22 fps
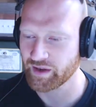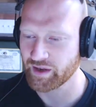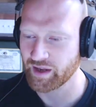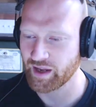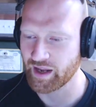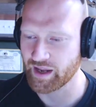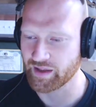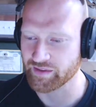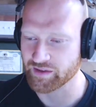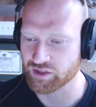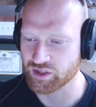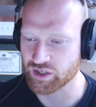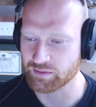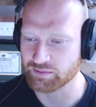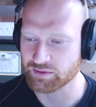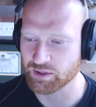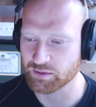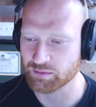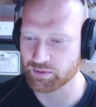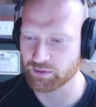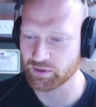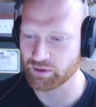And the cheap
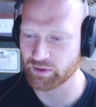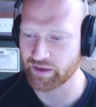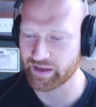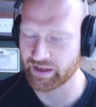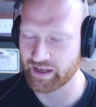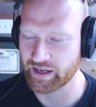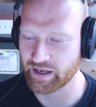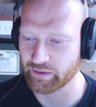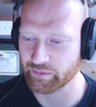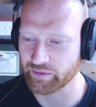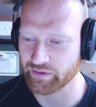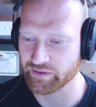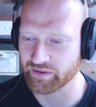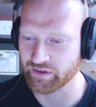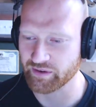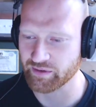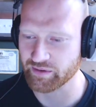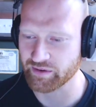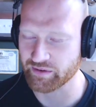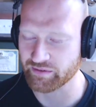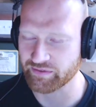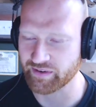super glue I had was
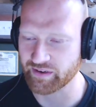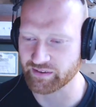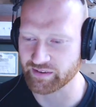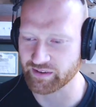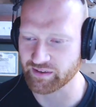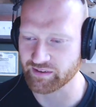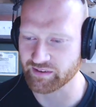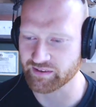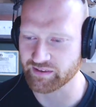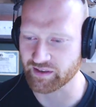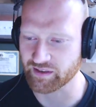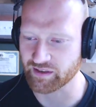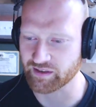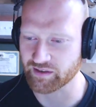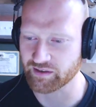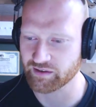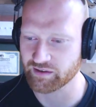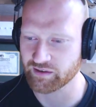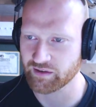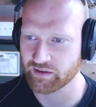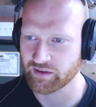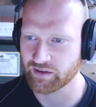a fairly
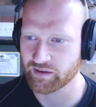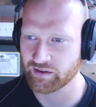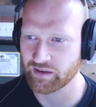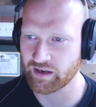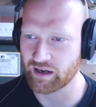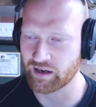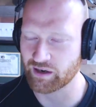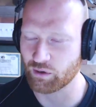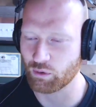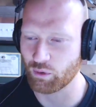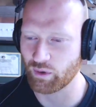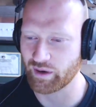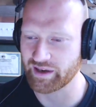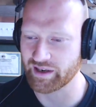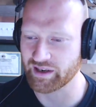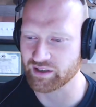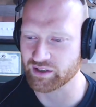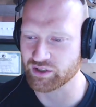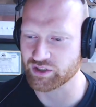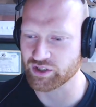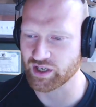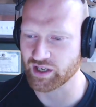thick, not quite a
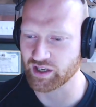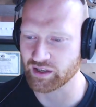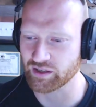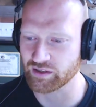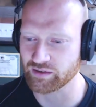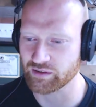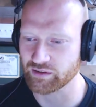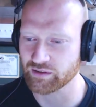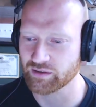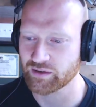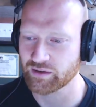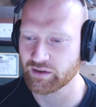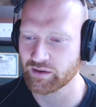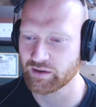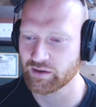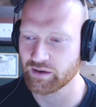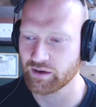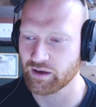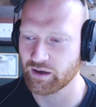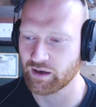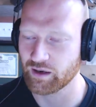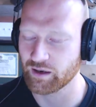gel,
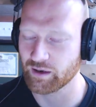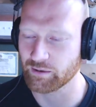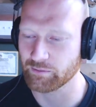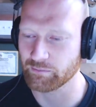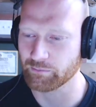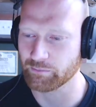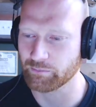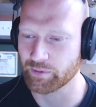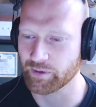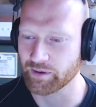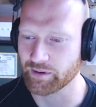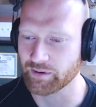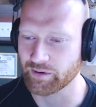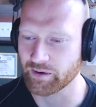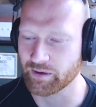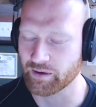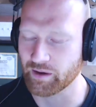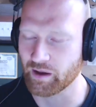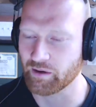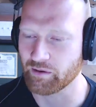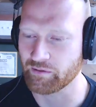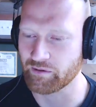but
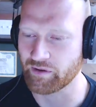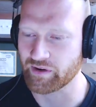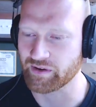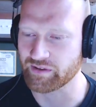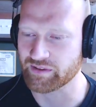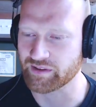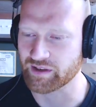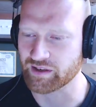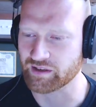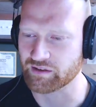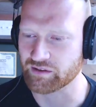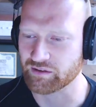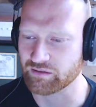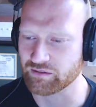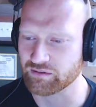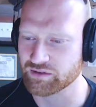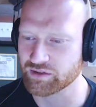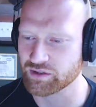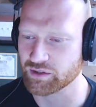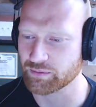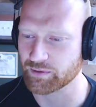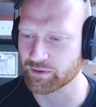a very thick
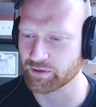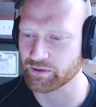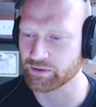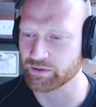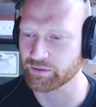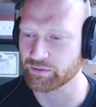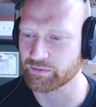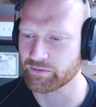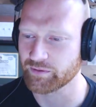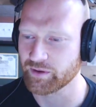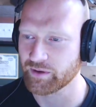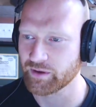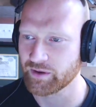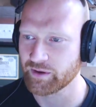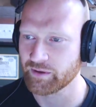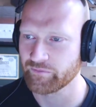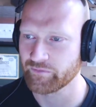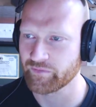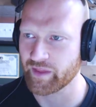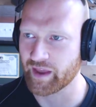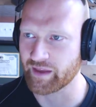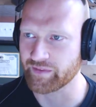super glue.
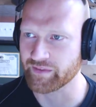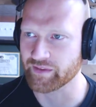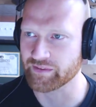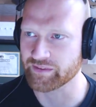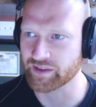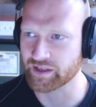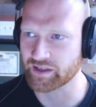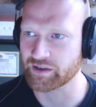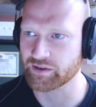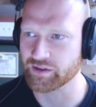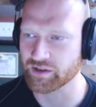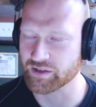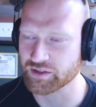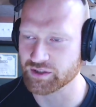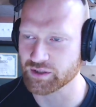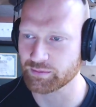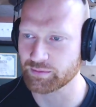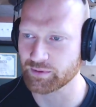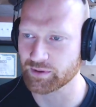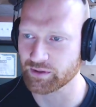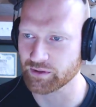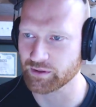And the thicker the
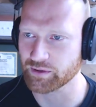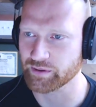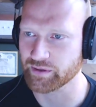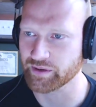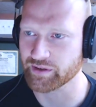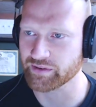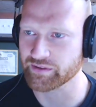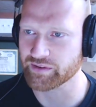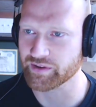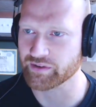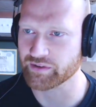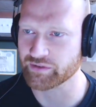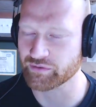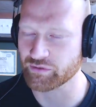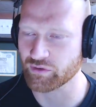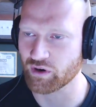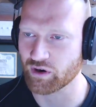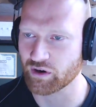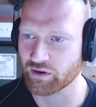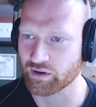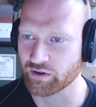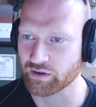super glue is, the
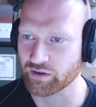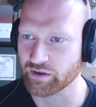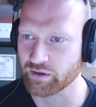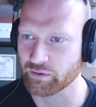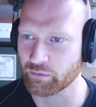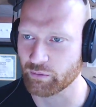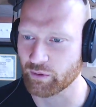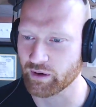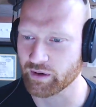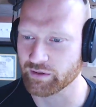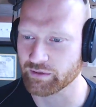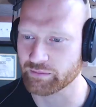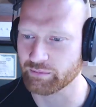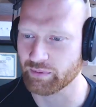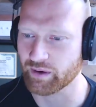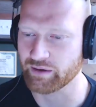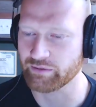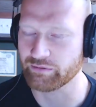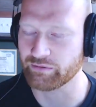stronger it was by